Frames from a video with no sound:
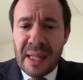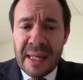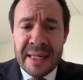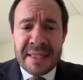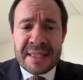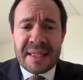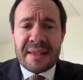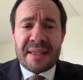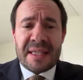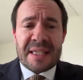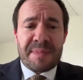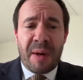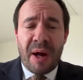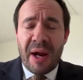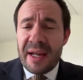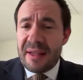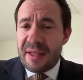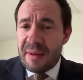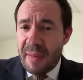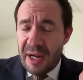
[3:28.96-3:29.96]
is that
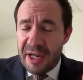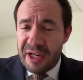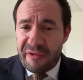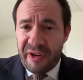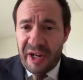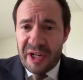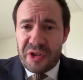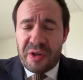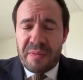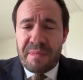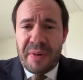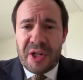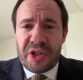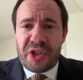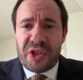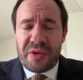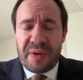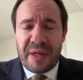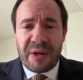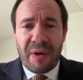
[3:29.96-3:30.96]
despite the manufactured
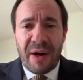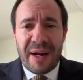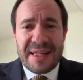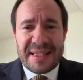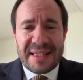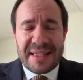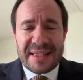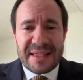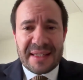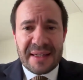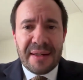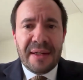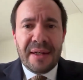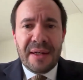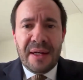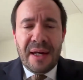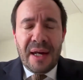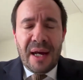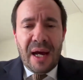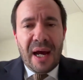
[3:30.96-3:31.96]
budgetary crisis
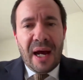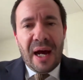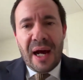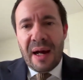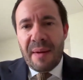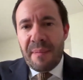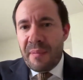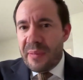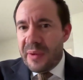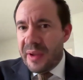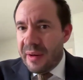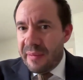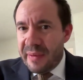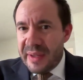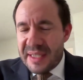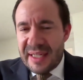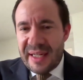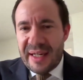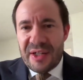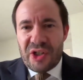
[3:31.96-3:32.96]
um, that we
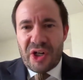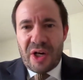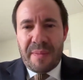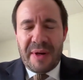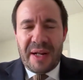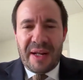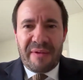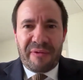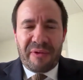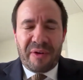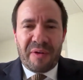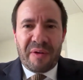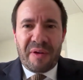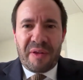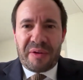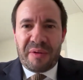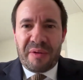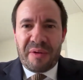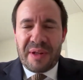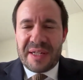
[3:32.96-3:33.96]
see in Germany for,
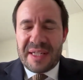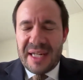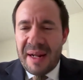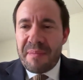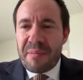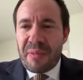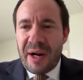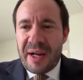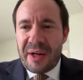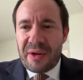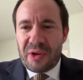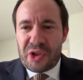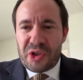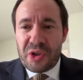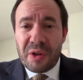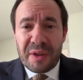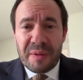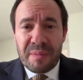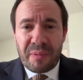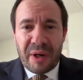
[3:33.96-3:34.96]
through the debt brake, or
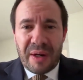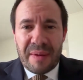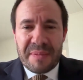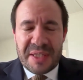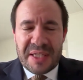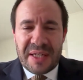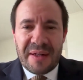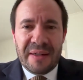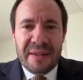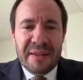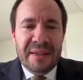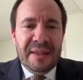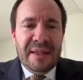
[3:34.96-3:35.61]
Schuldenbremse,